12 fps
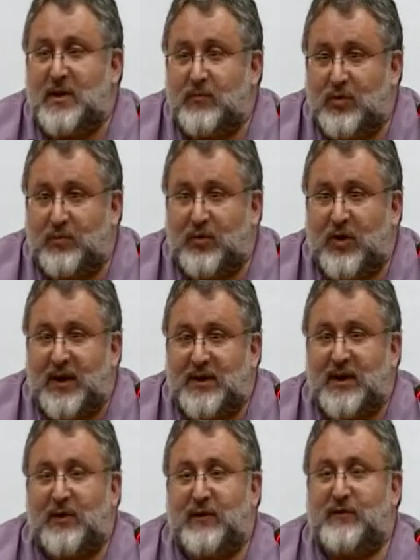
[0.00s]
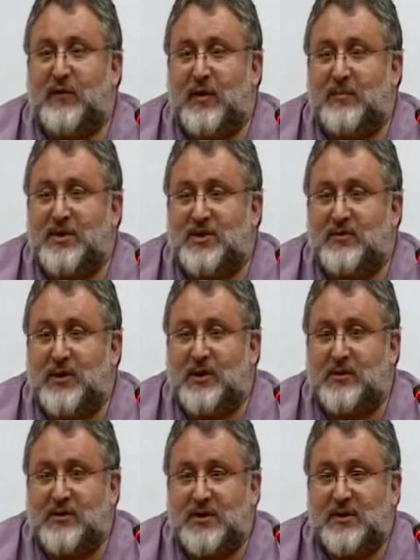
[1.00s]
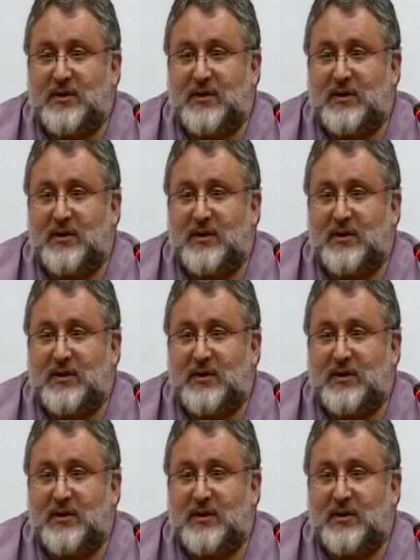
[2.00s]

proprietary pharmaceuticals.